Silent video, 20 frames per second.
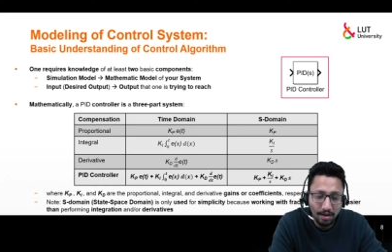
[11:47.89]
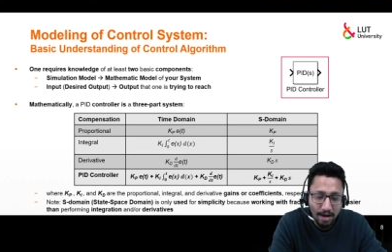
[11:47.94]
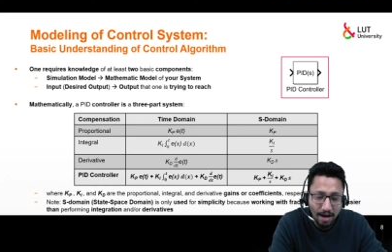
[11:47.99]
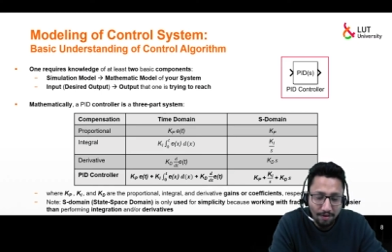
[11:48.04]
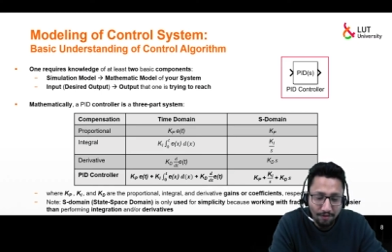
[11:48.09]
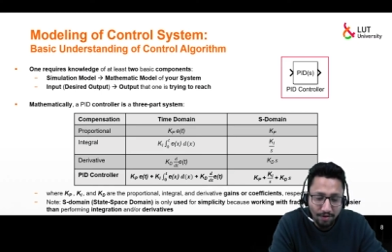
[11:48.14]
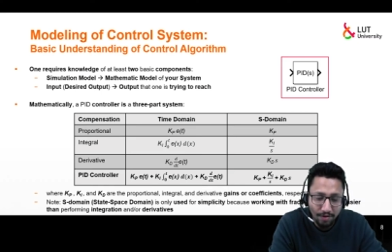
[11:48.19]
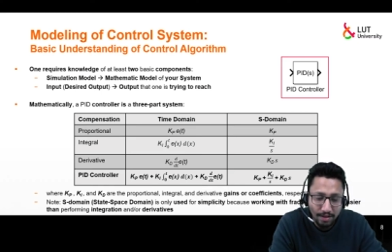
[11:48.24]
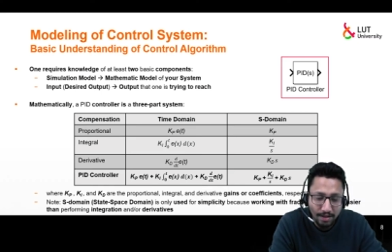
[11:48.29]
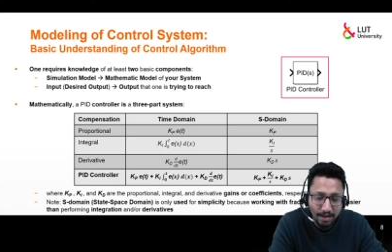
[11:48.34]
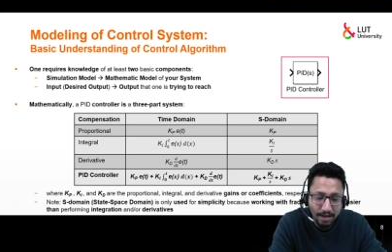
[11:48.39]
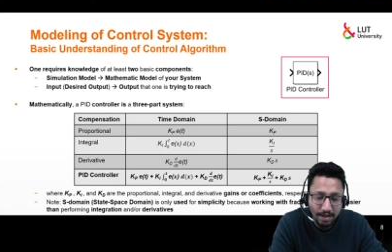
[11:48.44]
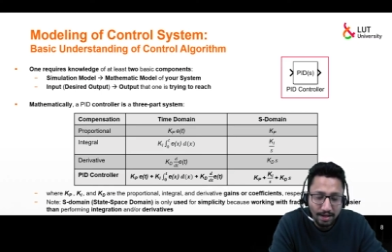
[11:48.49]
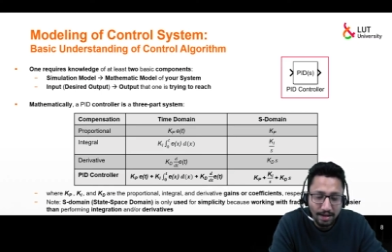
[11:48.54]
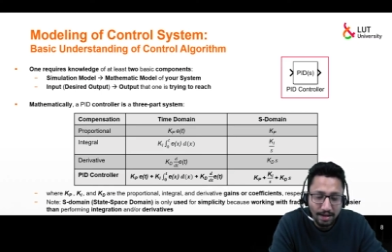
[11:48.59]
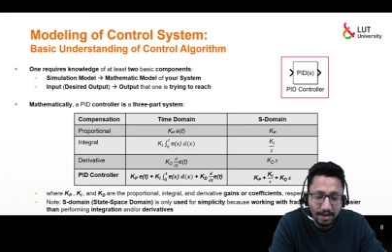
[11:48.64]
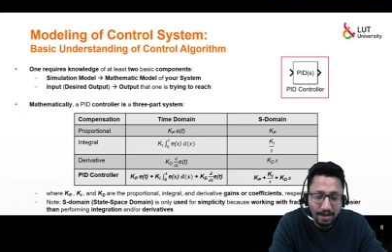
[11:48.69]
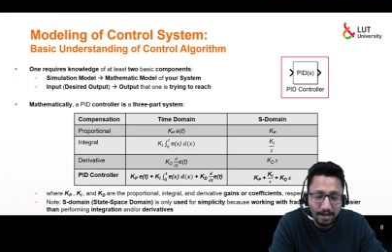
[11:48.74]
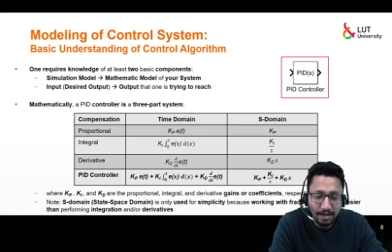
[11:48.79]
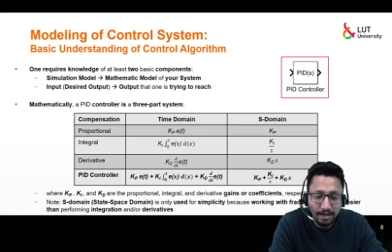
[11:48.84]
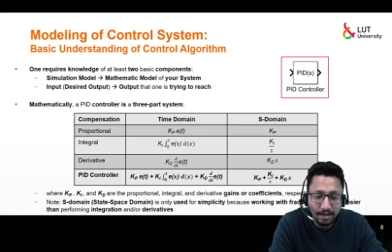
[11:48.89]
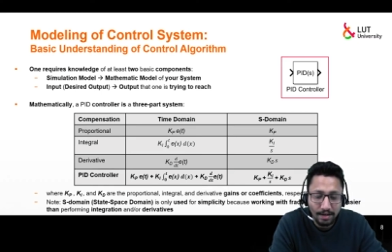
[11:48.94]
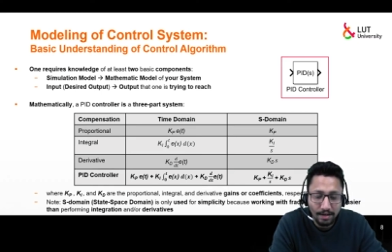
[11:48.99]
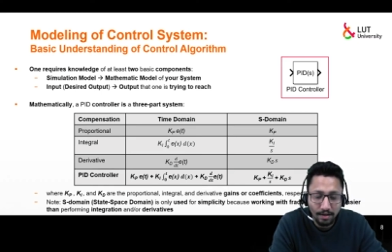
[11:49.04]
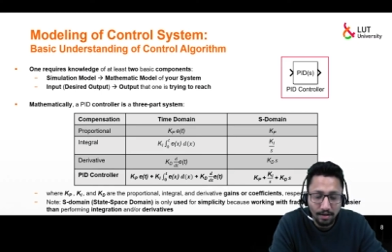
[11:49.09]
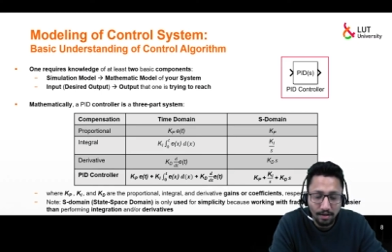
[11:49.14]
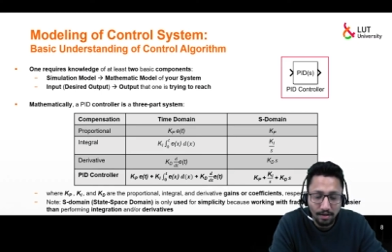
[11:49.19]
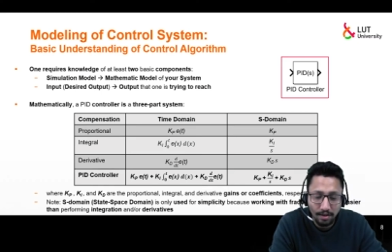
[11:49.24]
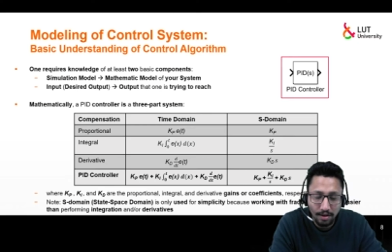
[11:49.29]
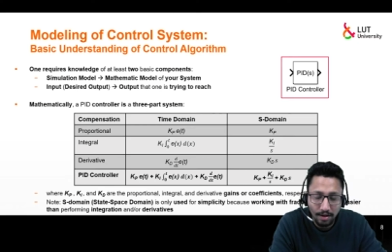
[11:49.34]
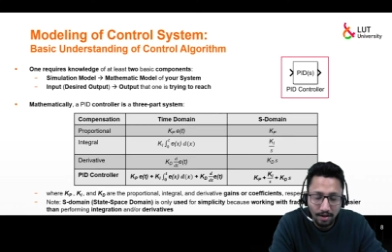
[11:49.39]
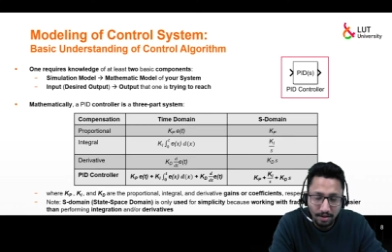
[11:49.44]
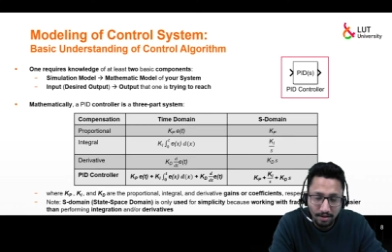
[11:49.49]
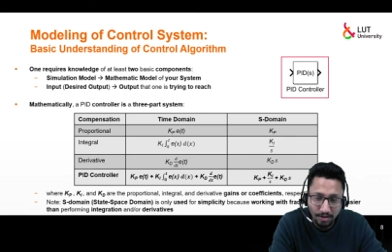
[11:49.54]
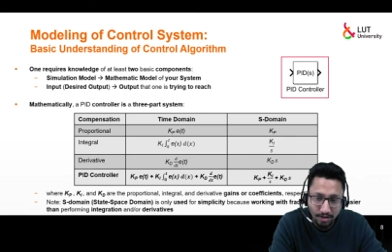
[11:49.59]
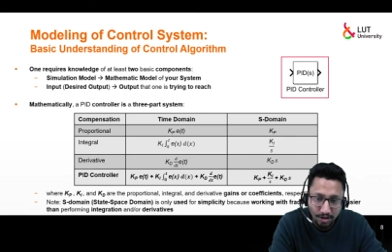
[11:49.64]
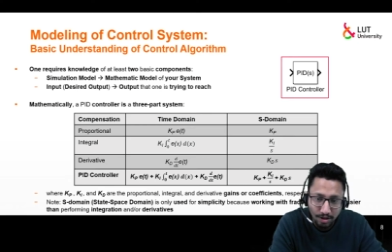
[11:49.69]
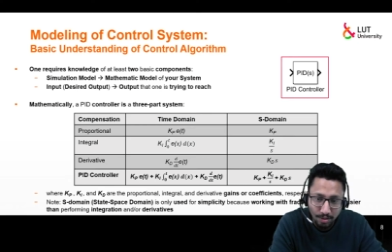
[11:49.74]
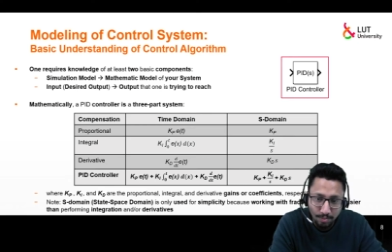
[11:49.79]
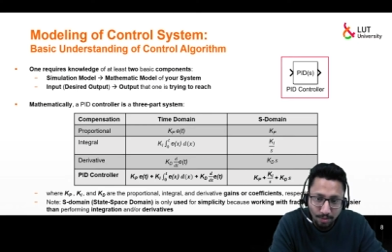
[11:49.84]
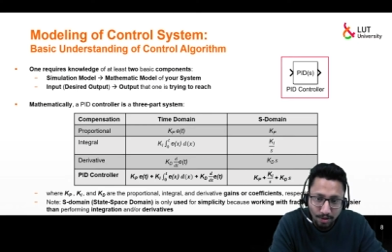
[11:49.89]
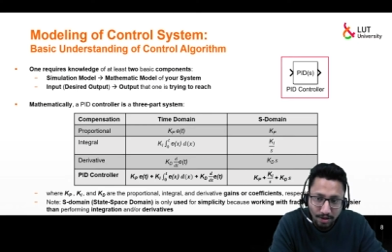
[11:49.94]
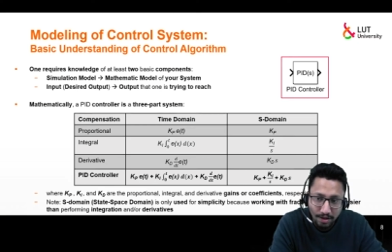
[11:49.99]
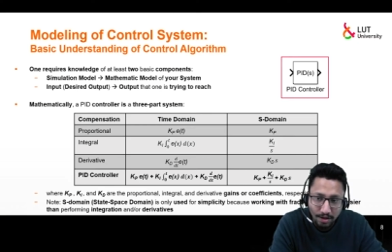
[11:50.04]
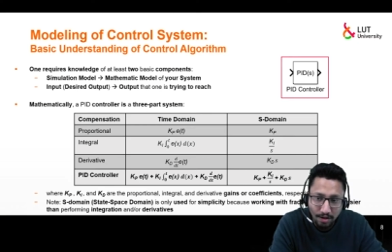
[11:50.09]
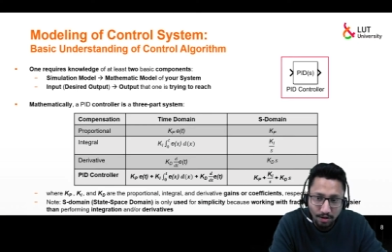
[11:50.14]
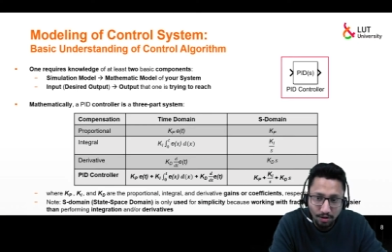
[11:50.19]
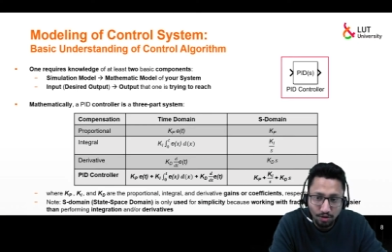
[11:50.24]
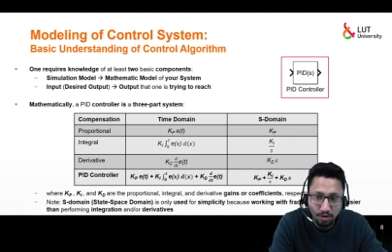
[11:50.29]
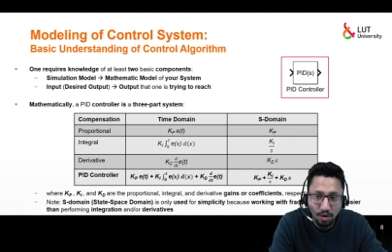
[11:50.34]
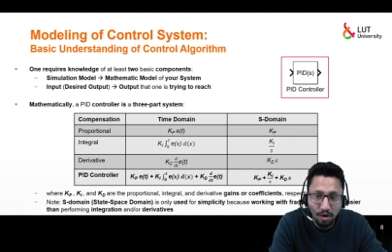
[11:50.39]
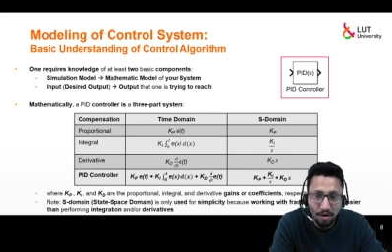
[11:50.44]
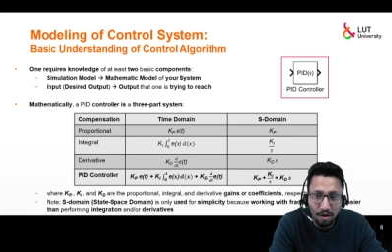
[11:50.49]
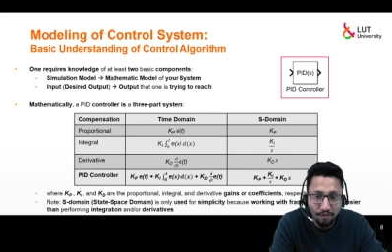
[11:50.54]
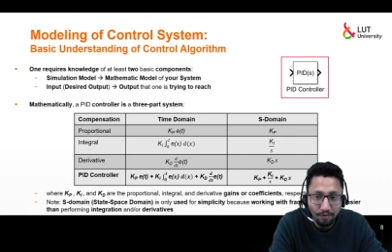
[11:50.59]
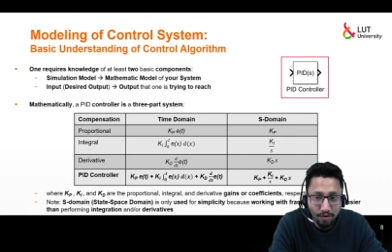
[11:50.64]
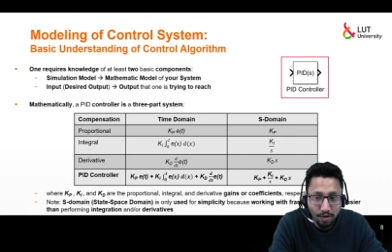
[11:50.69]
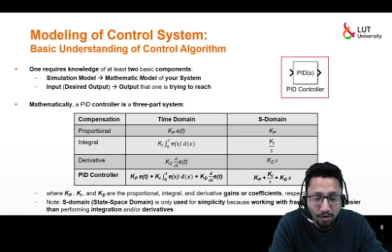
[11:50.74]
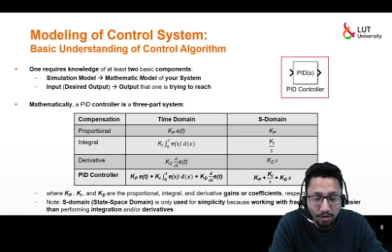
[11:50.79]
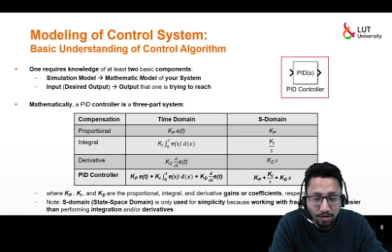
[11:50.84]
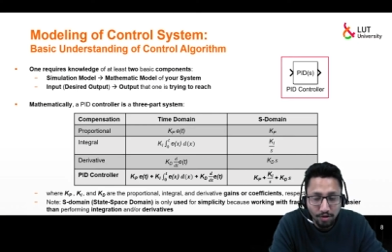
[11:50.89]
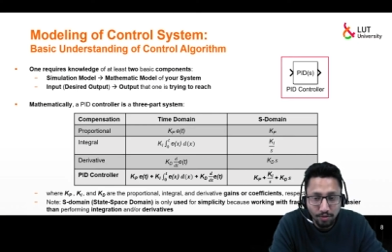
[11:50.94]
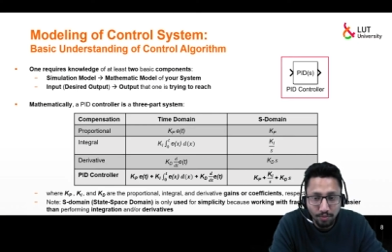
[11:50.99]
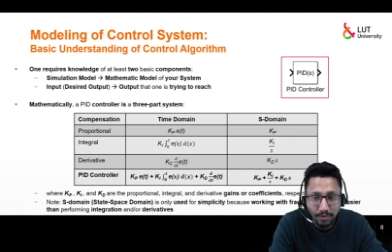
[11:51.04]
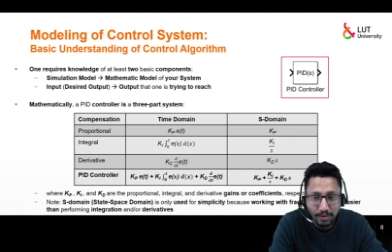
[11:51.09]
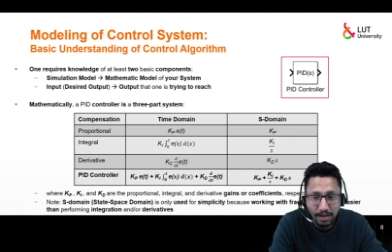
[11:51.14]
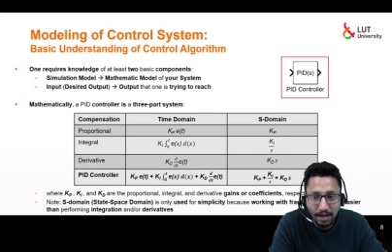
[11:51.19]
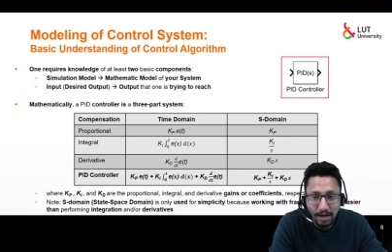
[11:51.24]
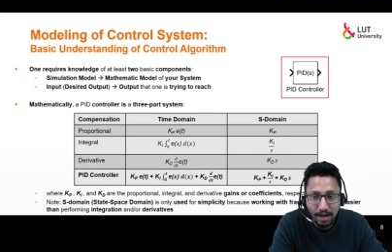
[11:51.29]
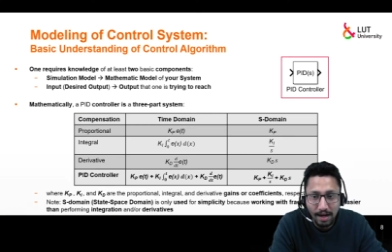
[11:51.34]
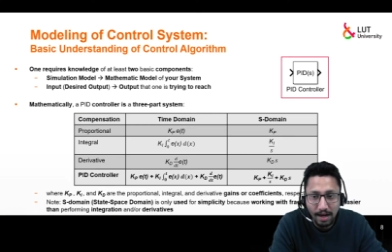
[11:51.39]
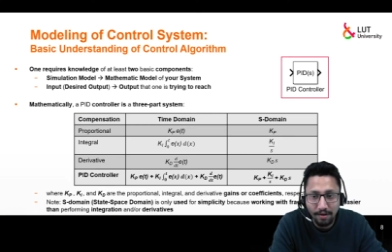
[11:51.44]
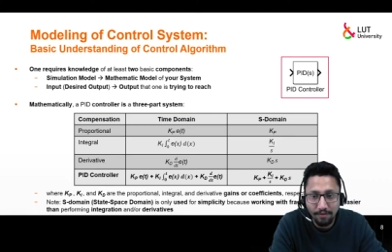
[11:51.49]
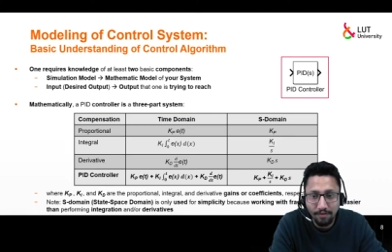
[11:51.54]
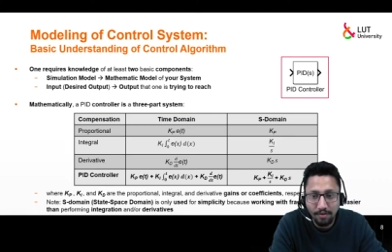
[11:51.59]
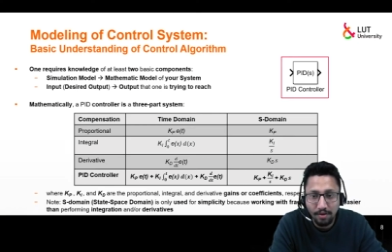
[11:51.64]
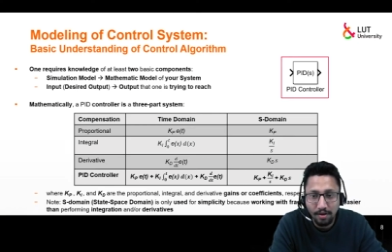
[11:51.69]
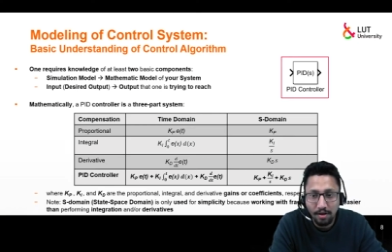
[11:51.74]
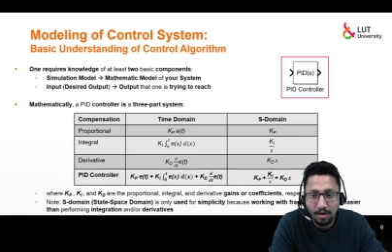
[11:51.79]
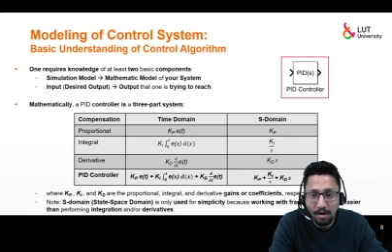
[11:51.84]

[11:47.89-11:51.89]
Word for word: everything in in Simulink, so of course we have